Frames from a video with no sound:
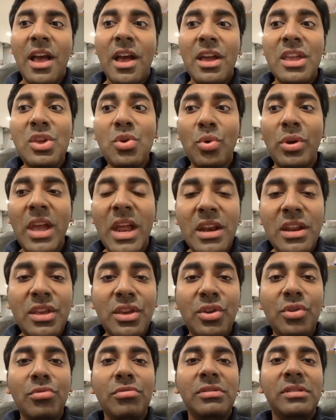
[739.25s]
you can
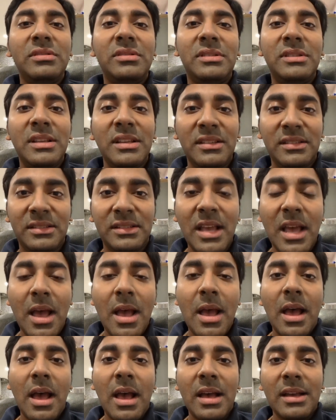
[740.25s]
use this
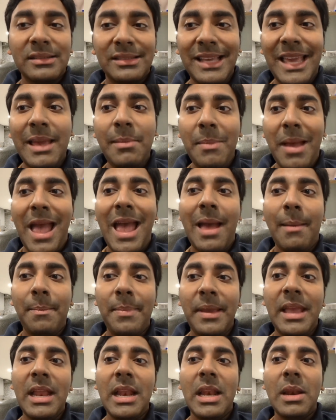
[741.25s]
same
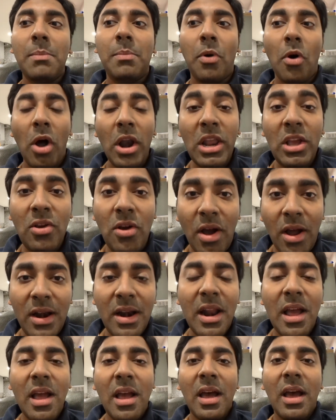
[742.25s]
app in
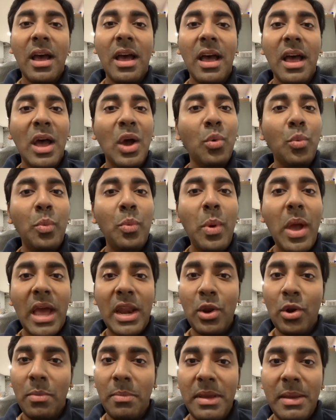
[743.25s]
Polygon, where
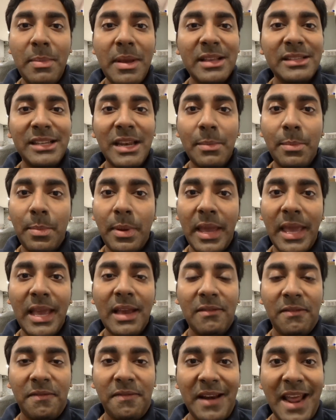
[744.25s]
you'll be basically
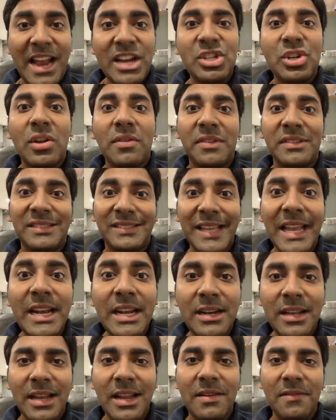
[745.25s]
paying a fraction of a
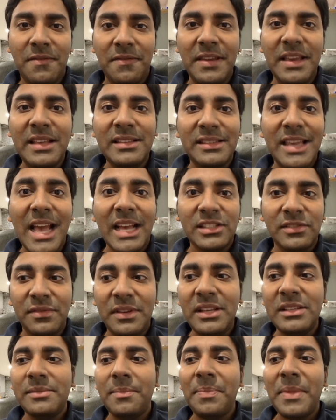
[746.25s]
cent in fees, gas
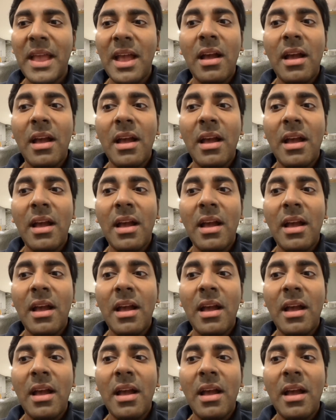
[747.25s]
fees,